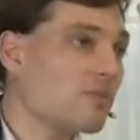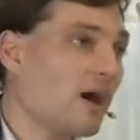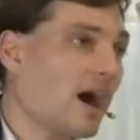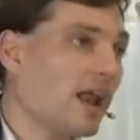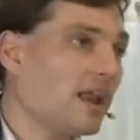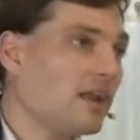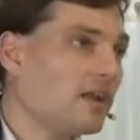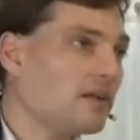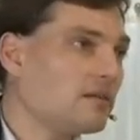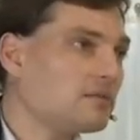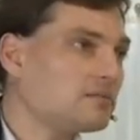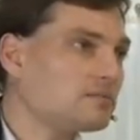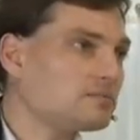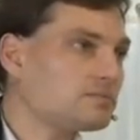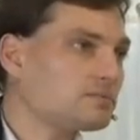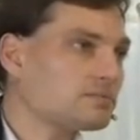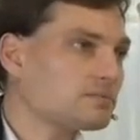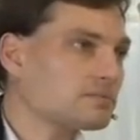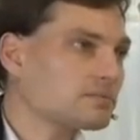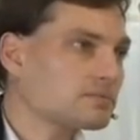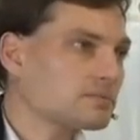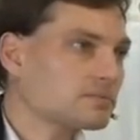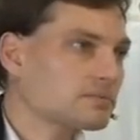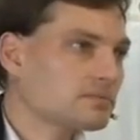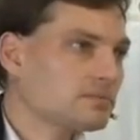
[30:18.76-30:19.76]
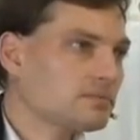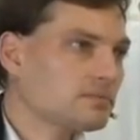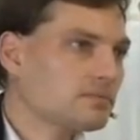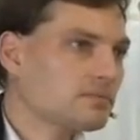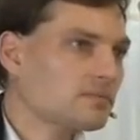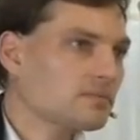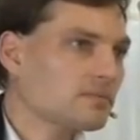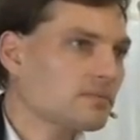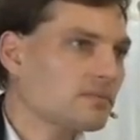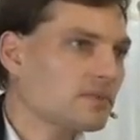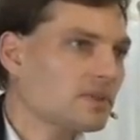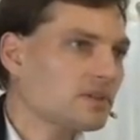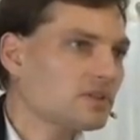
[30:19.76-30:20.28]
1.
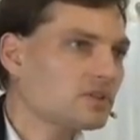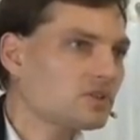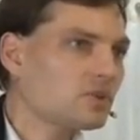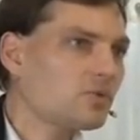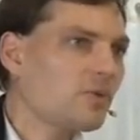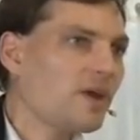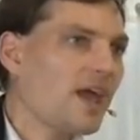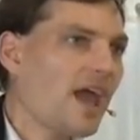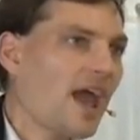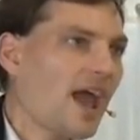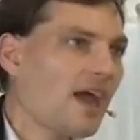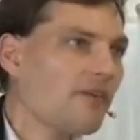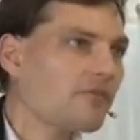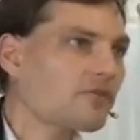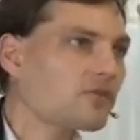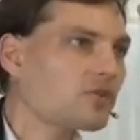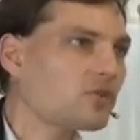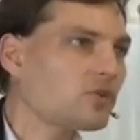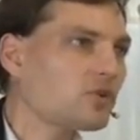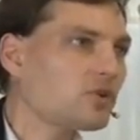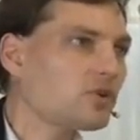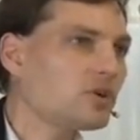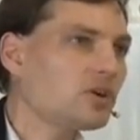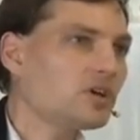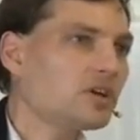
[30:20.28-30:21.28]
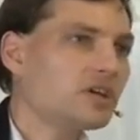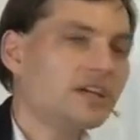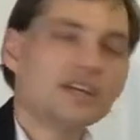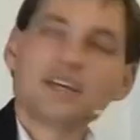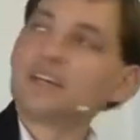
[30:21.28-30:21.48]
So we have to